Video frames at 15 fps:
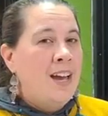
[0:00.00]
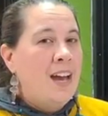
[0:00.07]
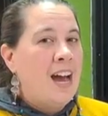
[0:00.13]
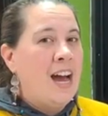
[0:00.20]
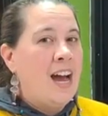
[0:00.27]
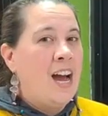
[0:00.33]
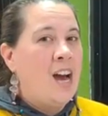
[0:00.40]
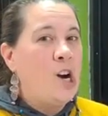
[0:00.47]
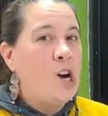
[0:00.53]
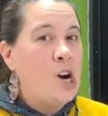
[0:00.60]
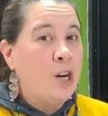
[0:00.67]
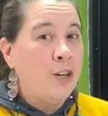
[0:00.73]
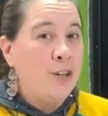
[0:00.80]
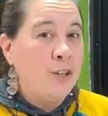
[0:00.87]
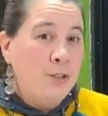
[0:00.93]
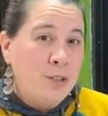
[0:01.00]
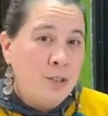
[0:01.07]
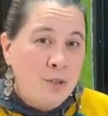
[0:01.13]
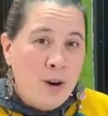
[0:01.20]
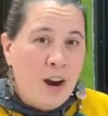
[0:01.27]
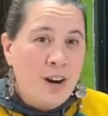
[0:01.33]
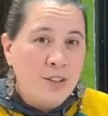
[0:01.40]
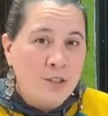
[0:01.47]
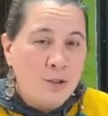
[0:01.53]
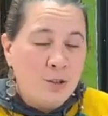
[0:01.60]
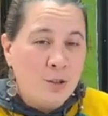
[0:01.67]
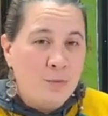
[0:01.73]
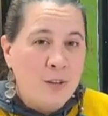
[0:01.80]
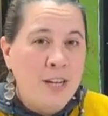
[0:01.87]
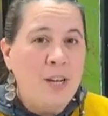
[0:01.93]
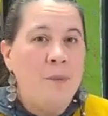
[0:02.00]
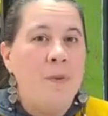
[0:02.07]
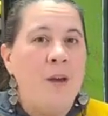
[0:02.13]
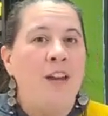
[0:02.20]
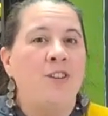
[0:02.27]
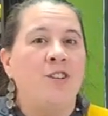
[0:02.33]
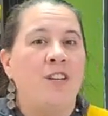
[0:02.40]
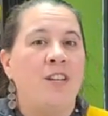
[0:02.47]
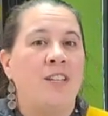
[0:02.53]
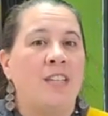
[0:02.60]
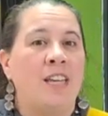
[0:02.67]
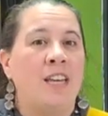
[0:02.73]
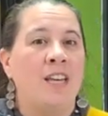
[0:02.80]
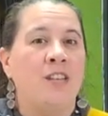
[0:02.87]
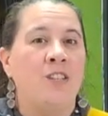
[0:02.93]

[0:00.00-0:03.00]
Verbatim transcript: uh, are new to our social media pages,